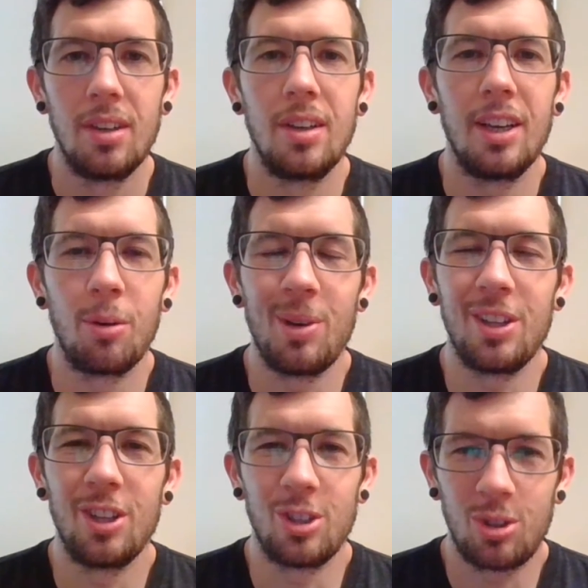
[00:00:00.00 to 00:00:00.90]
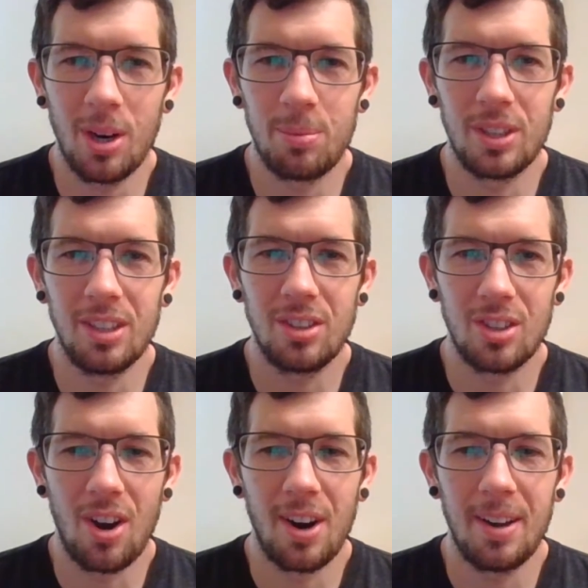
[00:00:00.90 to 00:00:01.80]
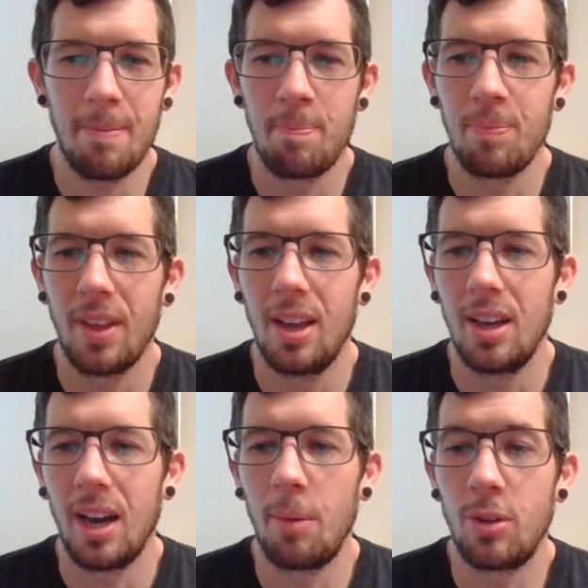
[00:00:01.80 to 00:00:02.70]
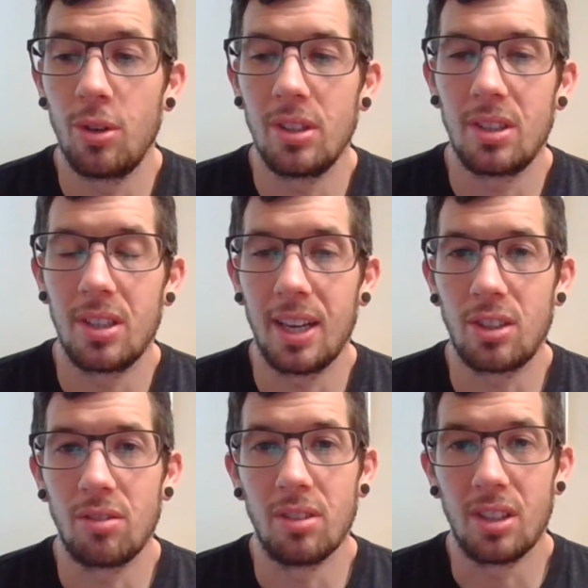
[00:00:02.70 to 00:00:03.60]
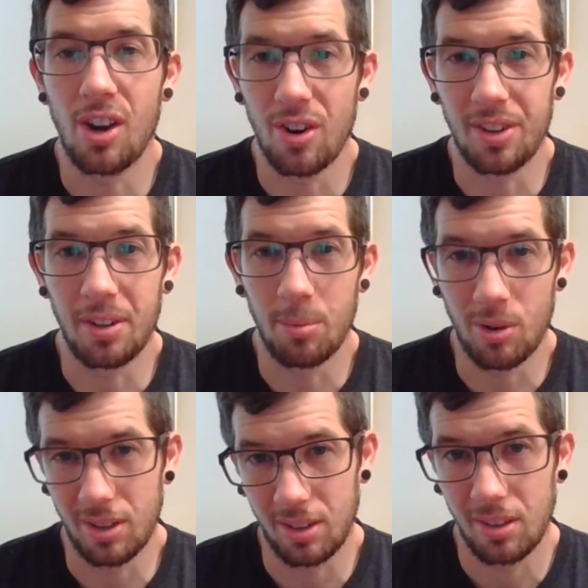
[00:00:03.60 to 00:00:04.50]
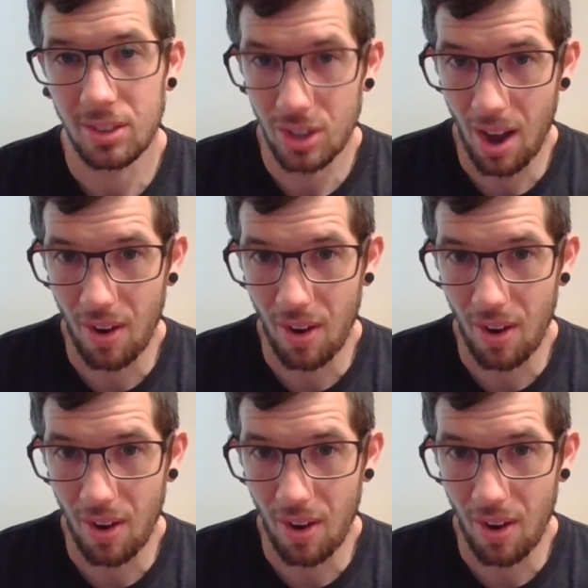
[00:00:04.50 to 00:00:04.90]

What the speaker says: it'll be in the description. Sorry. I'm doing this is actually really early in the morning, so